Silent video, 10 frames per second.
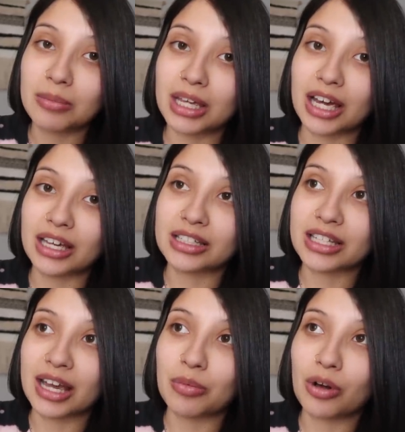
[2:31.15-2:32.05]
because
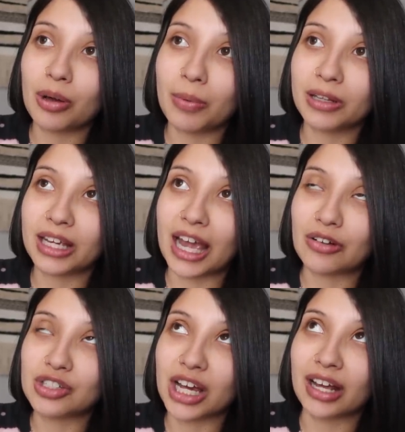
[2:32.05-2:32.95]
I woke up on the
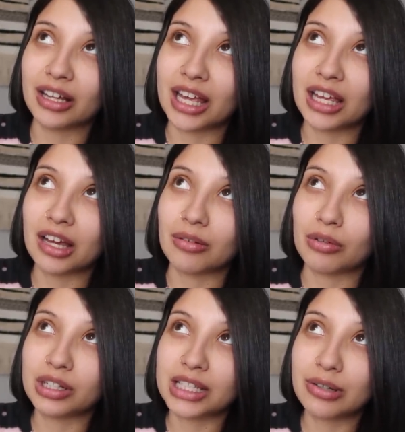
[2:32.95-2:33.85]
couch at like, I
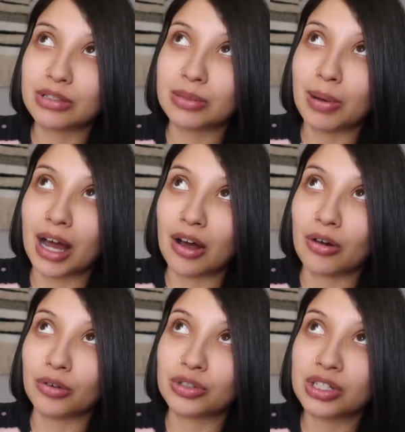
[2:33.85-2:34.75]
want to say it was
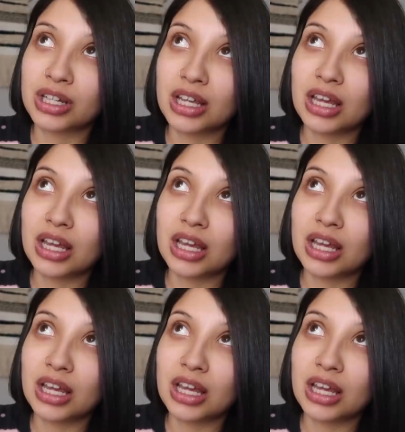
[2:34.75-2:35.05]
about